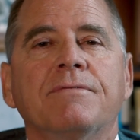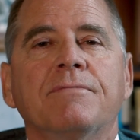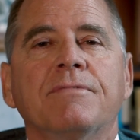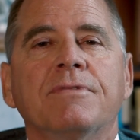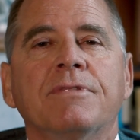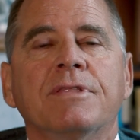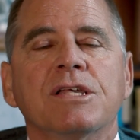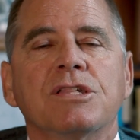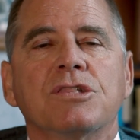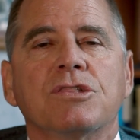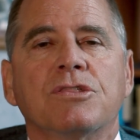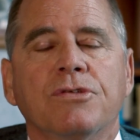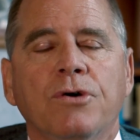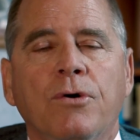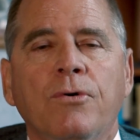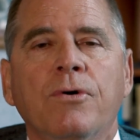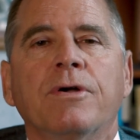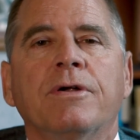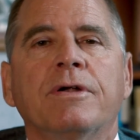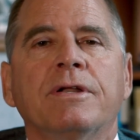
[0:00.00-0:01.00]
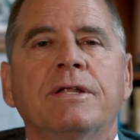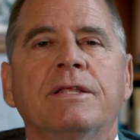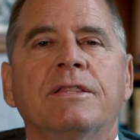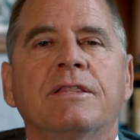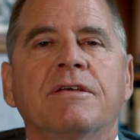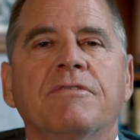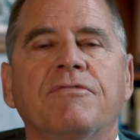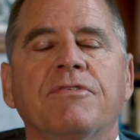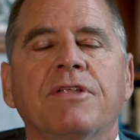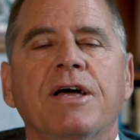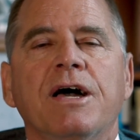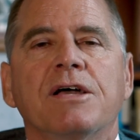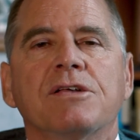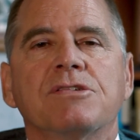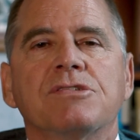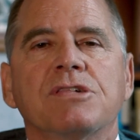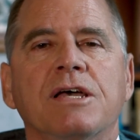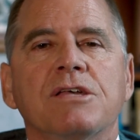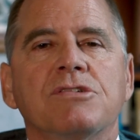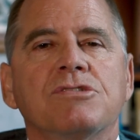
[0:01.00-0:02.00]
this thorn in the
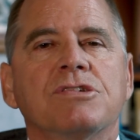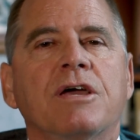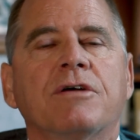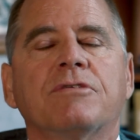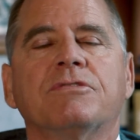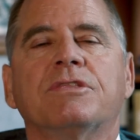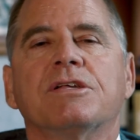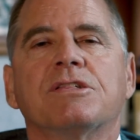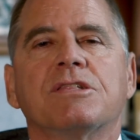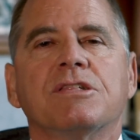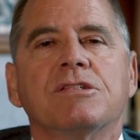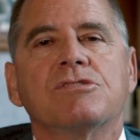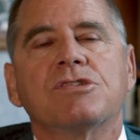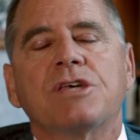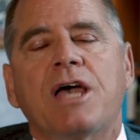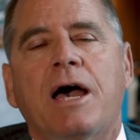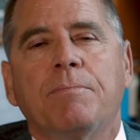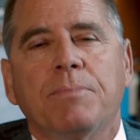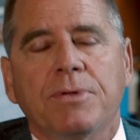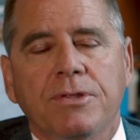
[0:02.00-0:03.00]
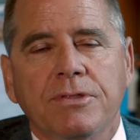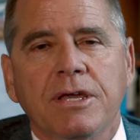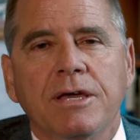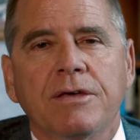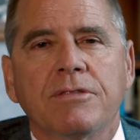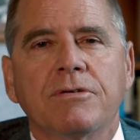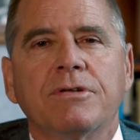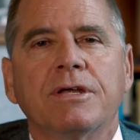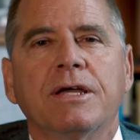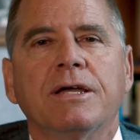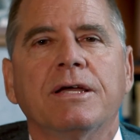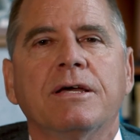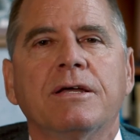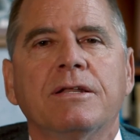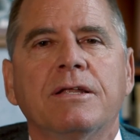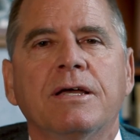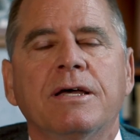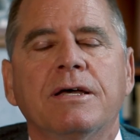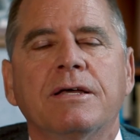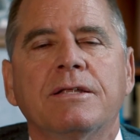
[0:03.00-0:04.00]
flesh, I shared this in chapel the other day
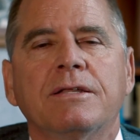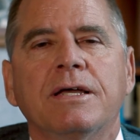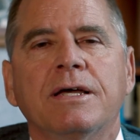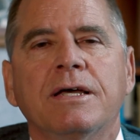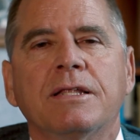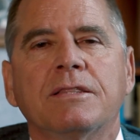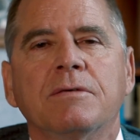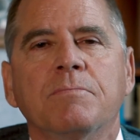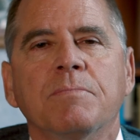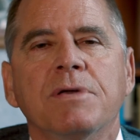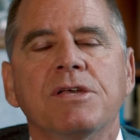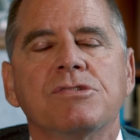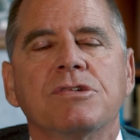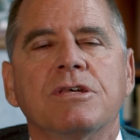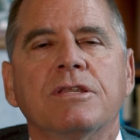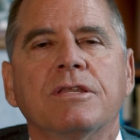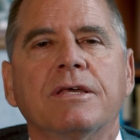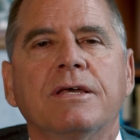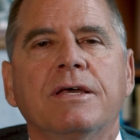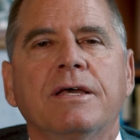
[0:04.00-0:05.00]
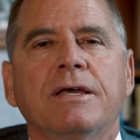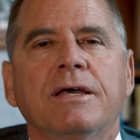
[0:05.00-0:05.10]
at, at, at the mission.